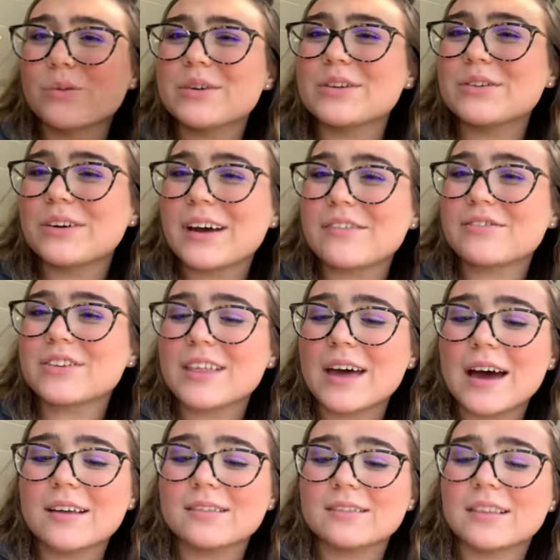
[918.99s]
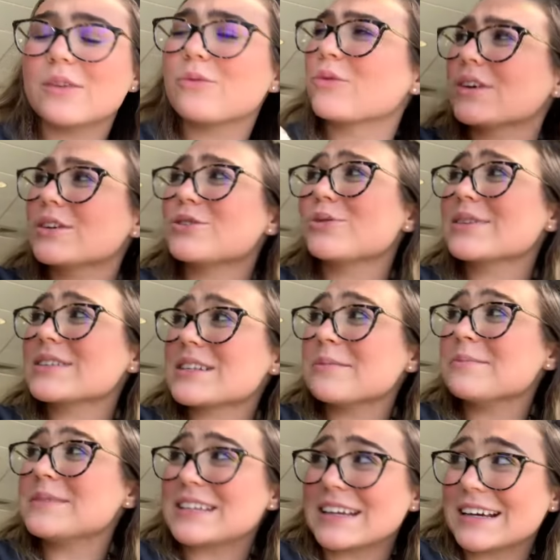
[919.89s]
we doing after that? Then we're doing
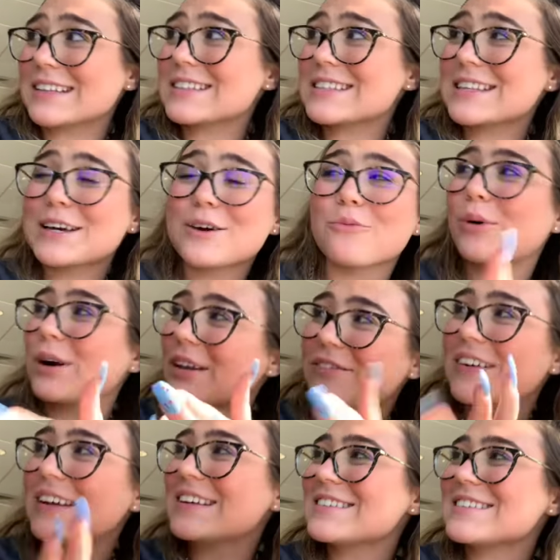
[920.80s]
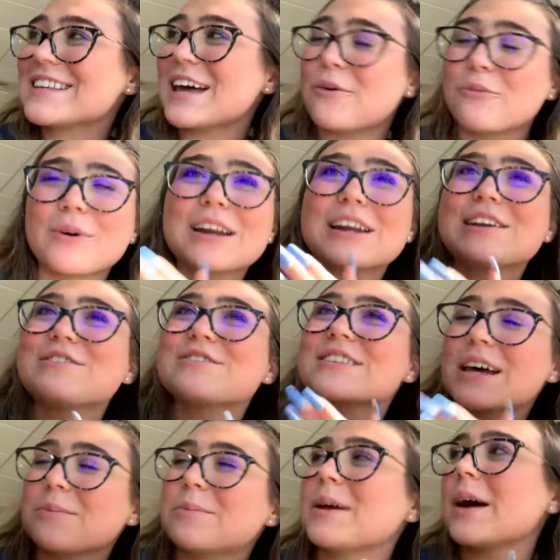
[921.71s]
some dancing. What even is that? What did you
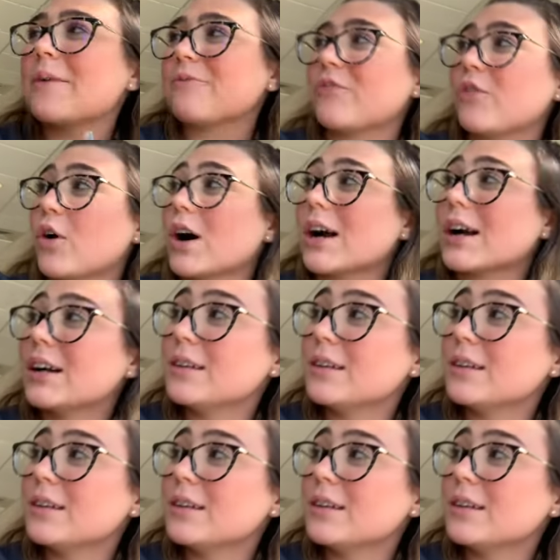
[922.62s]
sign me up for?